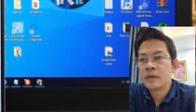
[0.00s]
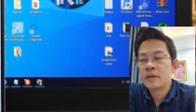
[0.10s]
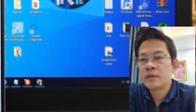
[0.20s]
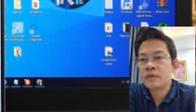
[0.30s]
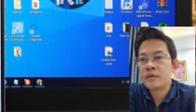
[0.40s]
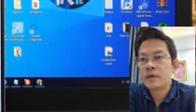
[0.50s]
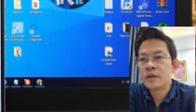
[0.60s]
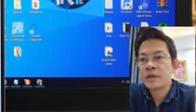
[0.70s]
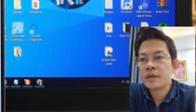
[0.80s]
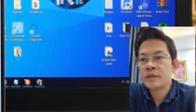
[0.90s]
it is
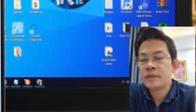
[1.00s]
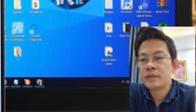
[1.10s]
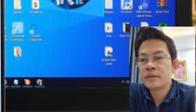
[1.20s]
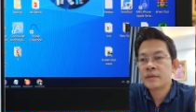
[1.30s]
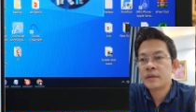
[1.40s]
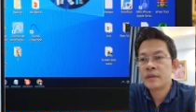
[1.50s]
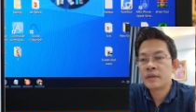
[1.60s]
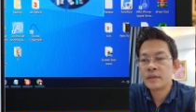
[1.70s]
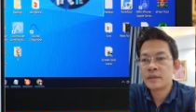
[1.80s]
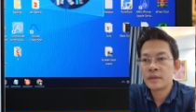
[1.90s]
working it
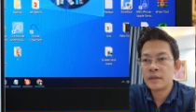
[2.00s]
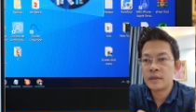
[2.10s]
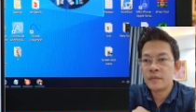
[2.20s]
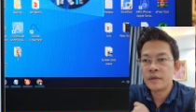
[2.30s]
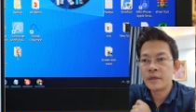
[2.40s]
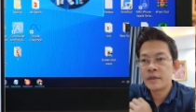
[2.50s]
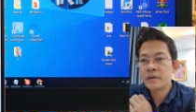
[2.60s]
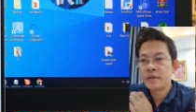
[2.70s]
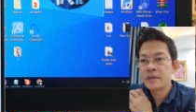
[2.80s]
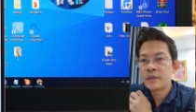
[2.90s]
is uh, working
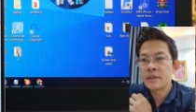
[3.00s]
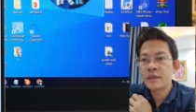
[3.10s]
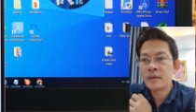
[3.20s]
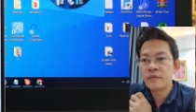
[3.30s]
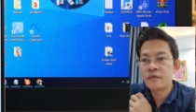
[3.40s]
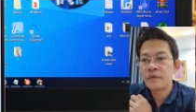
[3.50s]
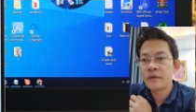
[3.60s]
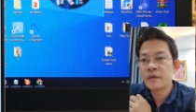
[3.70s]
on setting up the phone.